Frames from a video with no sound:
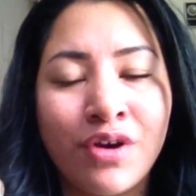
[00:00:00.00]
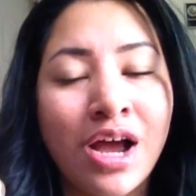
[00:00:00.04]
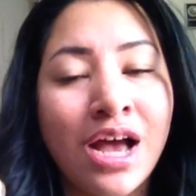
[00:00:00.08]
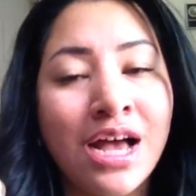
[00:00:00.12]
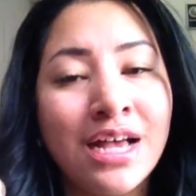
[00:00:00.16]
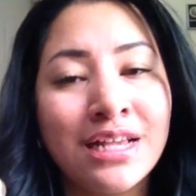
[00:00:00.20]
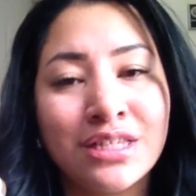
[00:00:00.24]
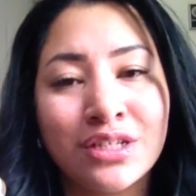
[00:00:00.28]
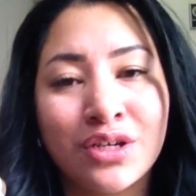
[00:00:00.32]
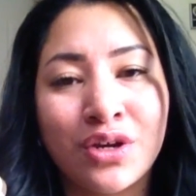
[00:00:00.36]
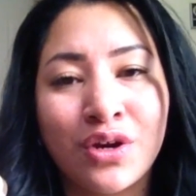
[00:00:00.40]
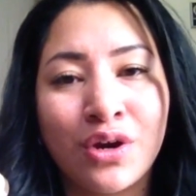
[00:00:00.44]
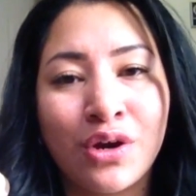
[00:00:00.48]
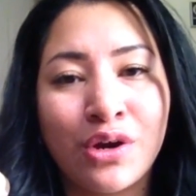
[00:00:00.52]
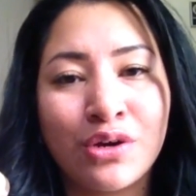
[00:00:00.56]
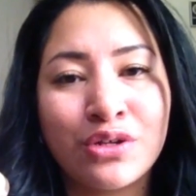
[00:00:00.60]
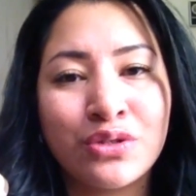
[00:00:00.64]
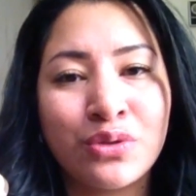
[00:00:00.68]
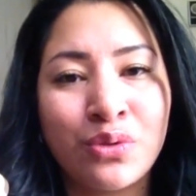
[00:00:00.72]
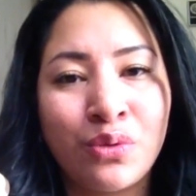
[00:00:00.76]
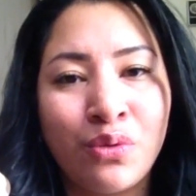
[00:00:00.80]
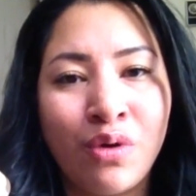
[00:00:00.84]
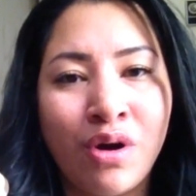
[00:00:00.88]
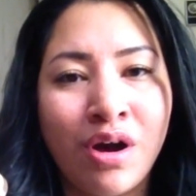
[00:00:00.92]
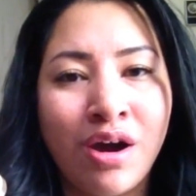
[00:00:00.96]
us girls
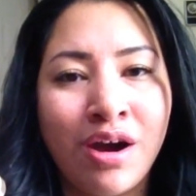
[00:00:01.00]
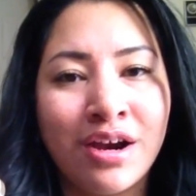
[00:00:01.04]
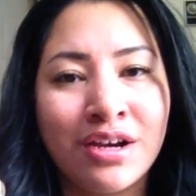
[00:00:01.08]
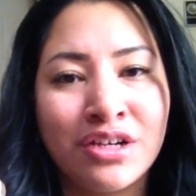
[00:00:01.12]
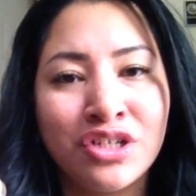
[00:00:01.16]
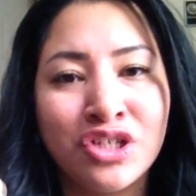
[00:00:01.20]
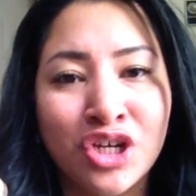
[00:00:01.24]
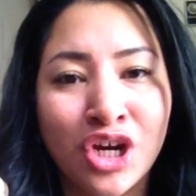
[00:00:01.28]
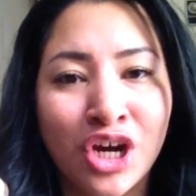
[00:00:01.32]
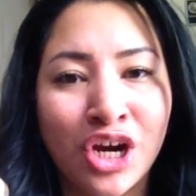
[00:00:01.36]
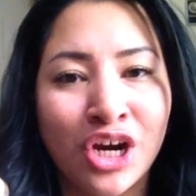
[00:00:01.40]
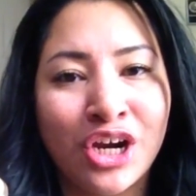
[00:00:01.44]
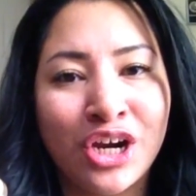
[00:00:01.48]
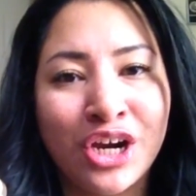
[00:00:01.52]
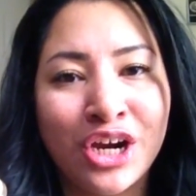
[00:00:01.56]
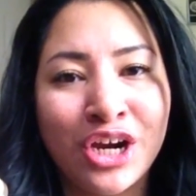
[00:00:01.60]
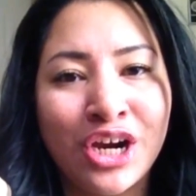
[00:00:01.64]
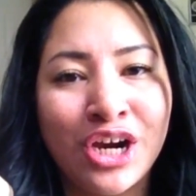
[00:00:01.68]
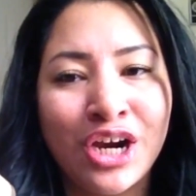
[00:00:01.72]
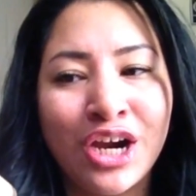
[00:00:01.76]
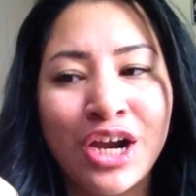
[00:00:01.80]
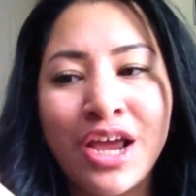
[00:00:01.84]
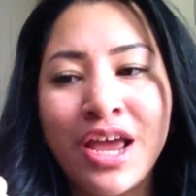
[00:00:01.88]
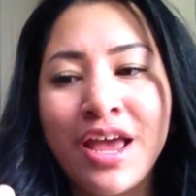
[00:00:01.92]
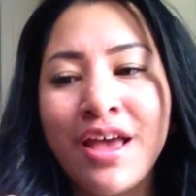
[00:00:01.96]
who are
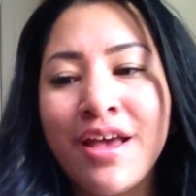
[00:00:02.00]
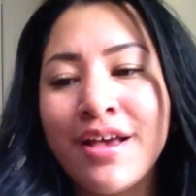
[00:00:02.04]
darker.